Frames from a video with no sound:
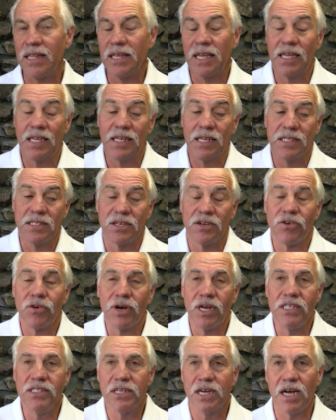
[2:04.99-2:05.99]
think he does a
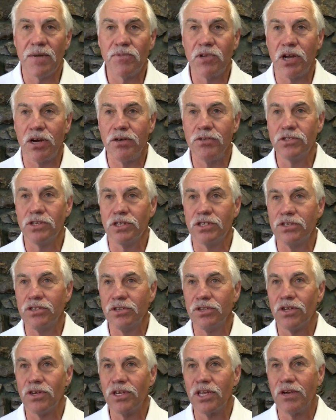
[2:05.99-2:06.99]
great job coaching. You
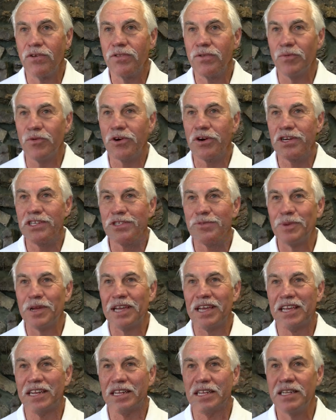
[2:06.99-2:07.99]
look at where he's
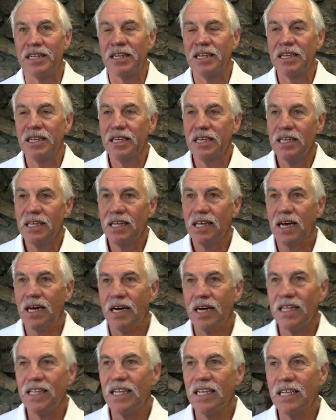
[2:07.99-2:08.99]
been, and
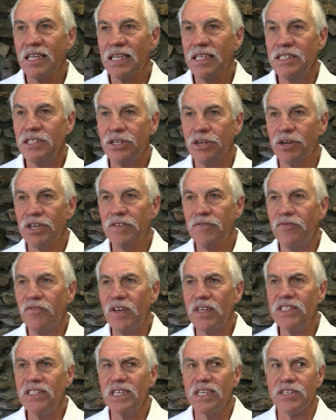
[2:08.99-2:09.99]
he
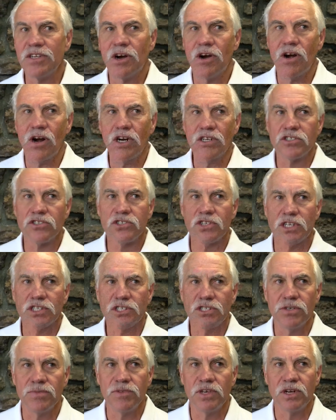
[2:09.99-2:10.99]
fits into our
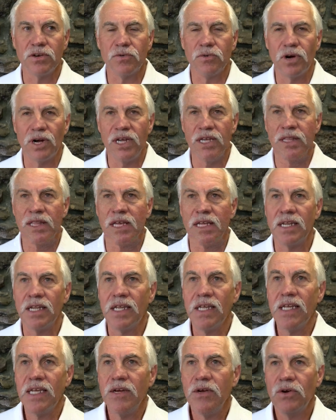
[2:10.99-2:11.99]
system in a way that
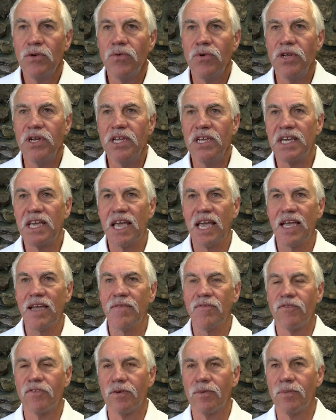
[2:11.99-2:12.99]
when he
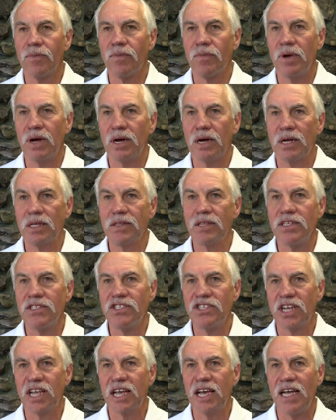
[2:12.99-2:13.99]
came from the
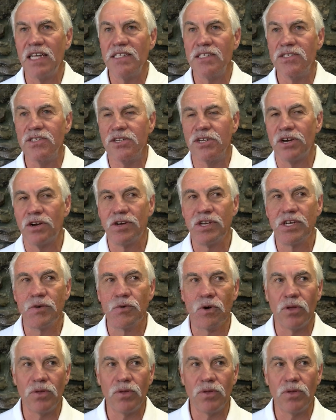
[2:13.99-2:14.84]
Jets, you know, he